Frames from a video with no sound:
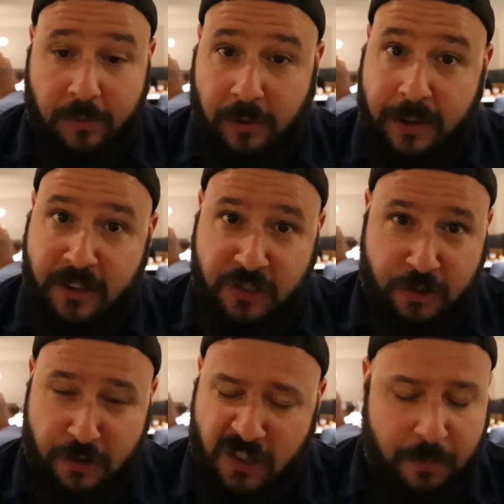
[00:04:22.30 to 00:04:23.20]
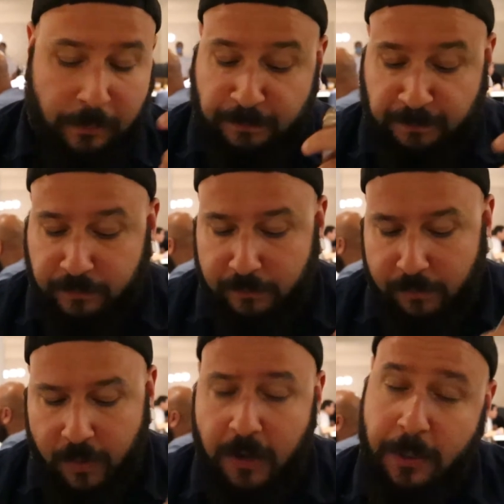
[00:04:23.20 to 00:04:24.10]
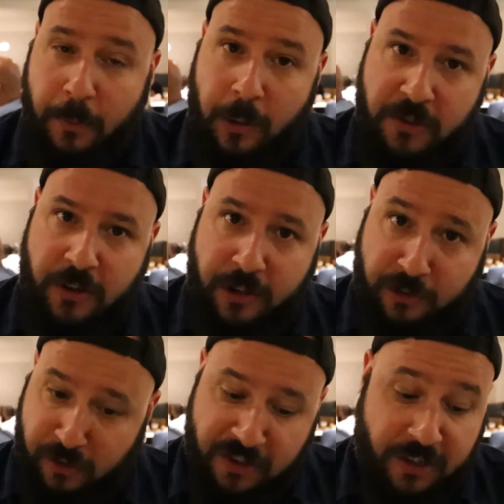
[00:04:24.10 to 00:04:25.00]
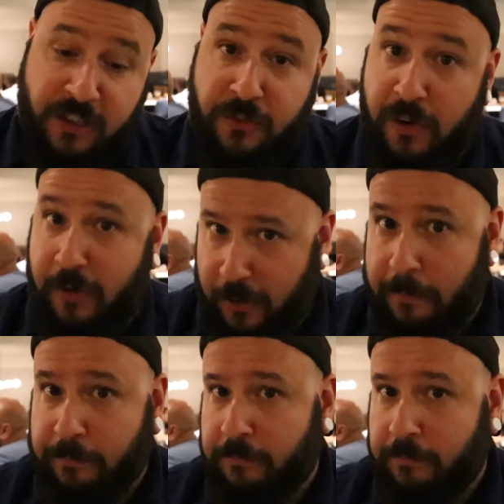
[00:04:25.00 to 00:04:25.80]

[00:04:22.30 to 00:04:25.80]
The lettuce is crisp, and the Parmesan is fresh. That's very good.